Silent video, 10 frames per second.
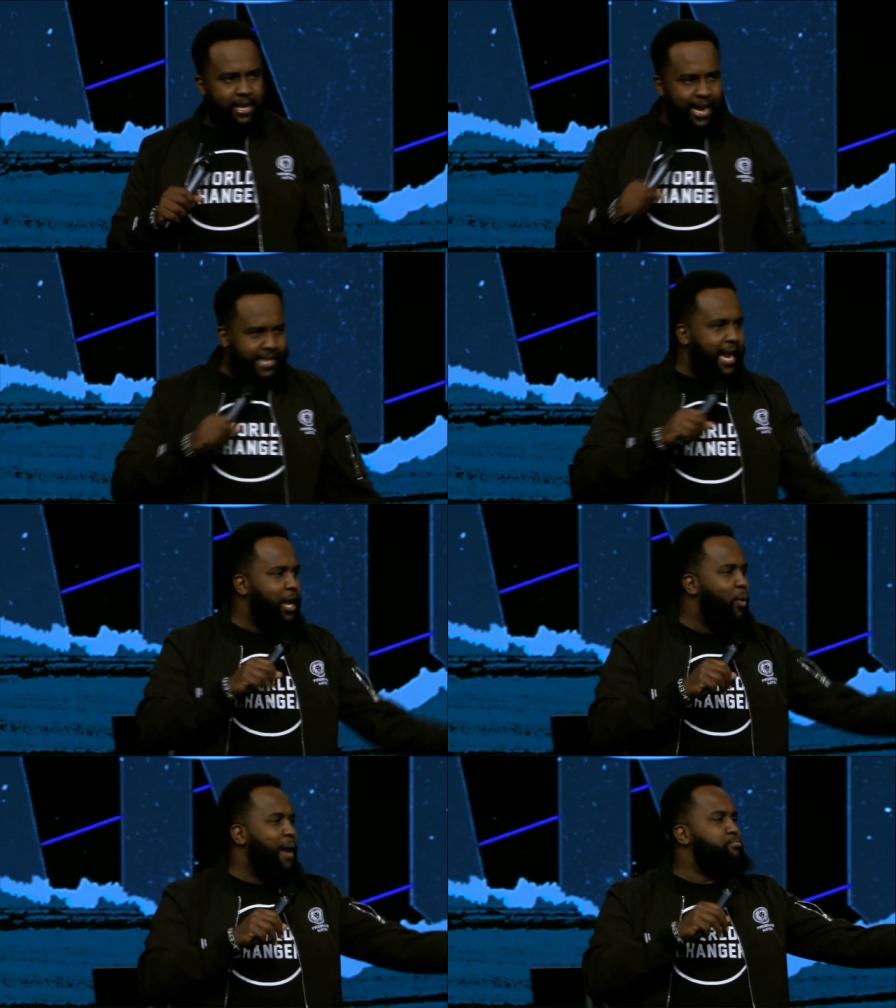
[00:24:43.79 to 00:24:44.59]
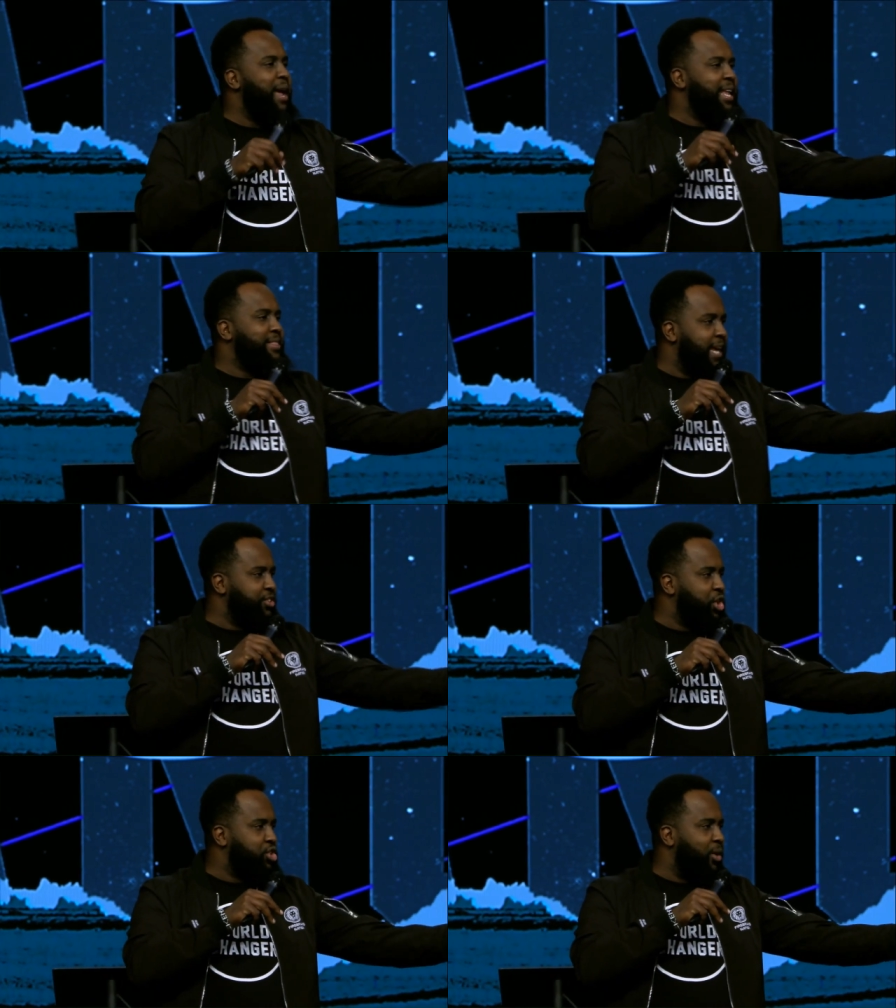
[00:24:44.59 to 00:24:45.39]
Can I tell you what many
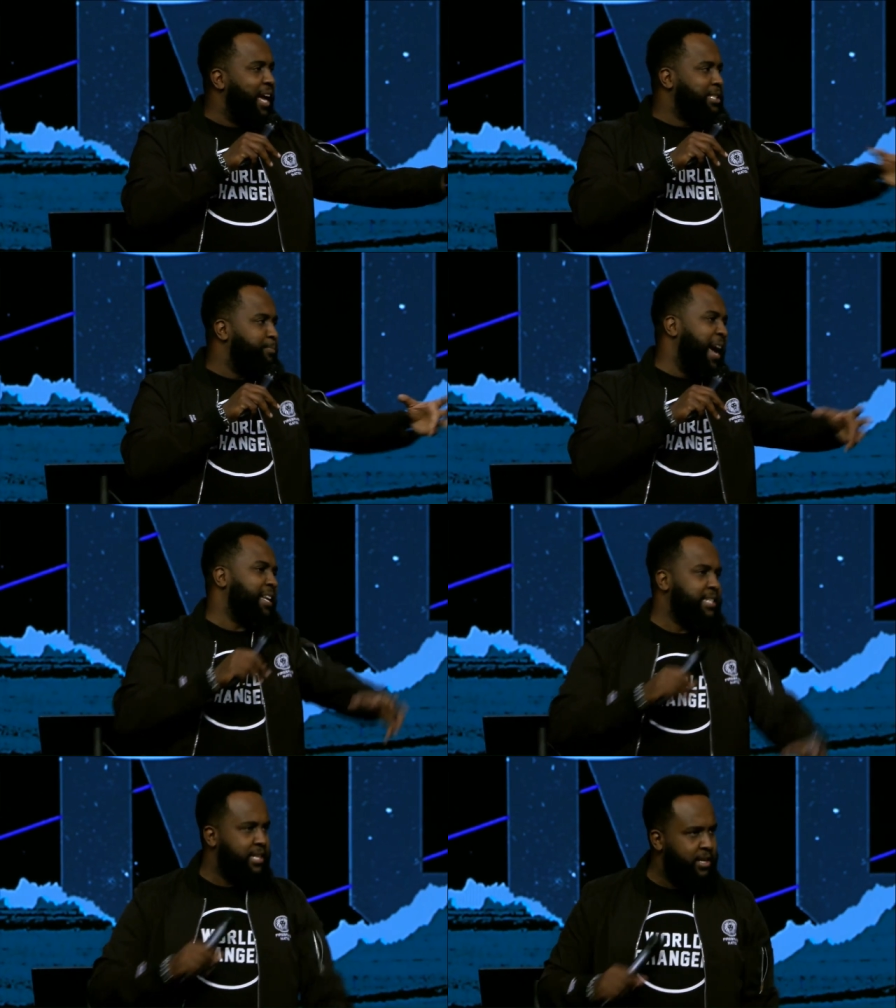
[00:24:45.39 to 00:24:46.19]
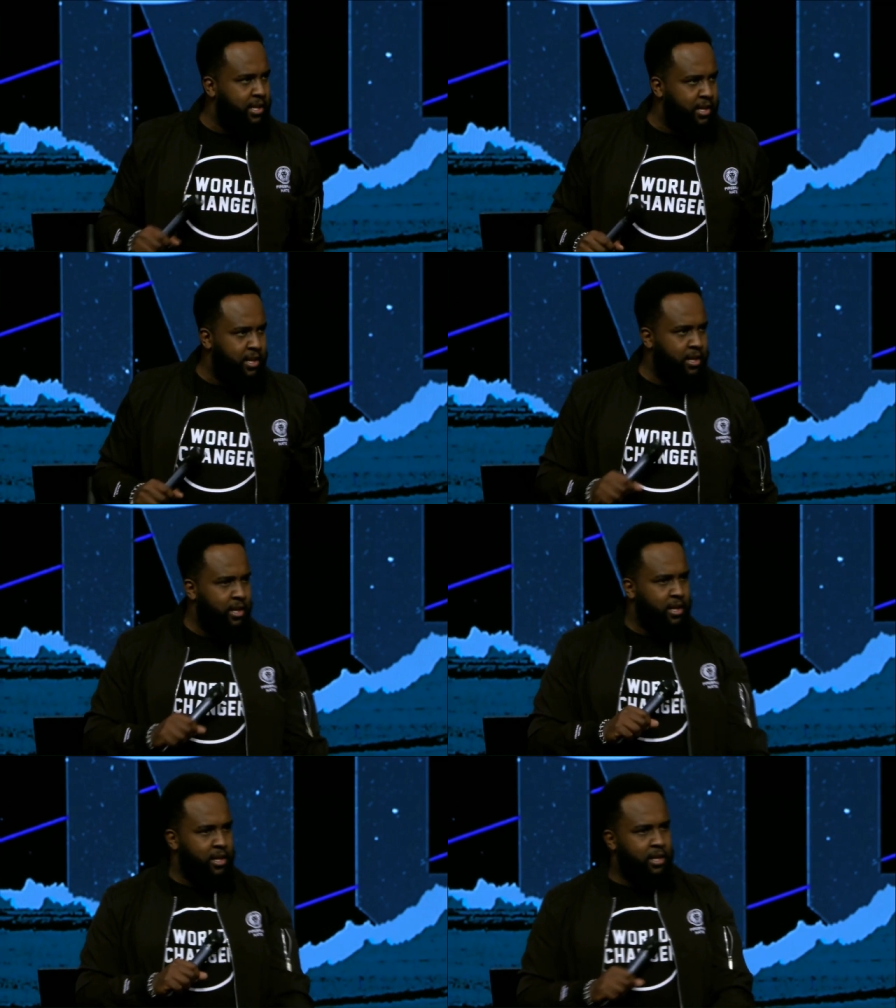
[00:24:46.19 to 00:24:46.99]
things you should expect
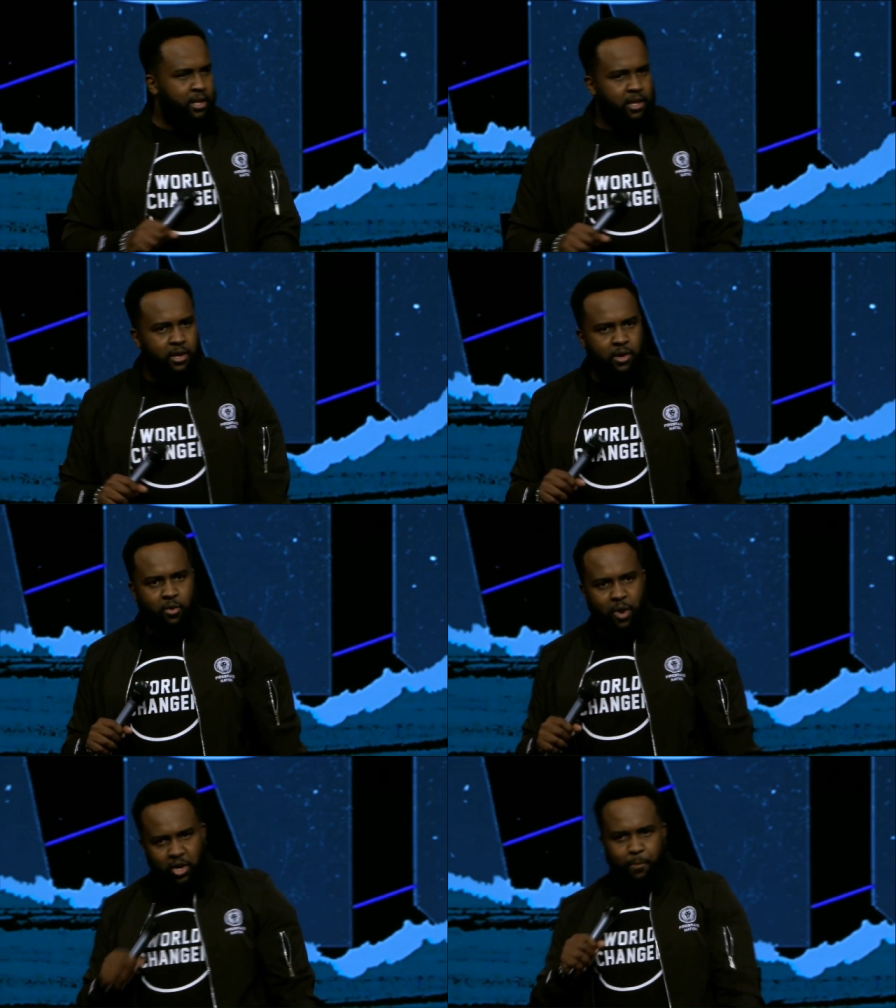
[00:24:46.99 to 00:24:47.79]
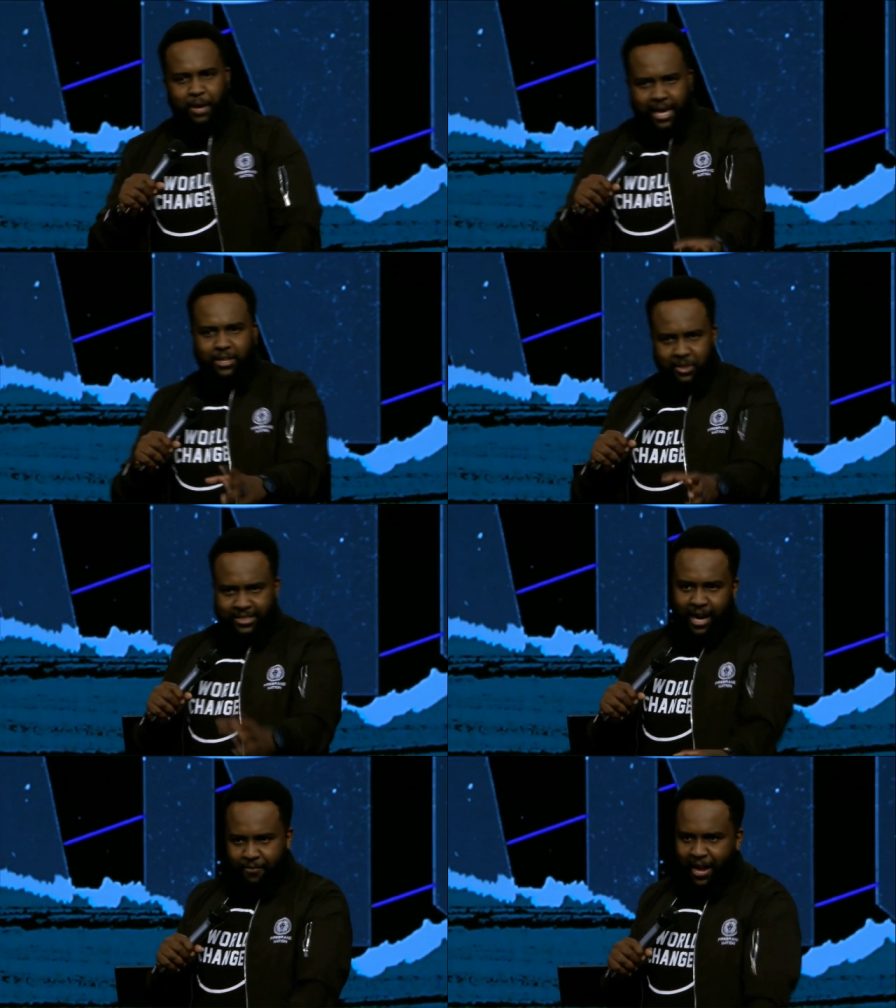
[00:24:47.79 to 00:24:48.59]
when you begin to
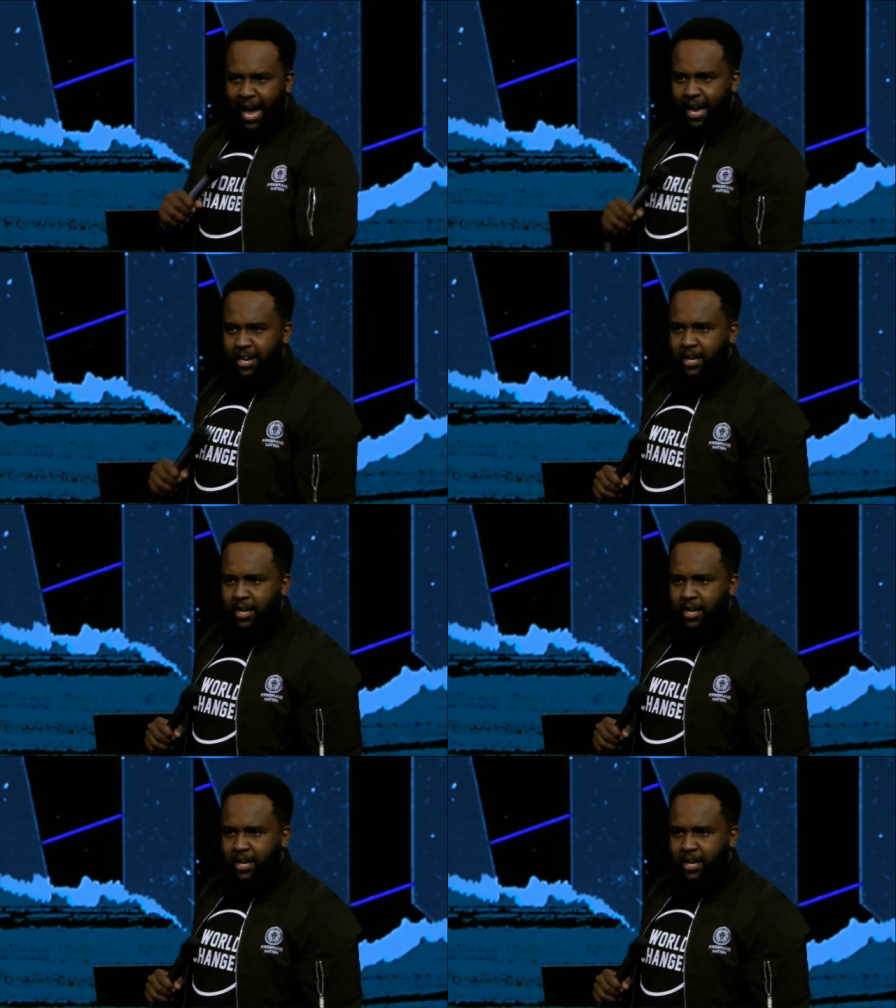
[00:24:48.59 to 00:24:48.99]
serve God?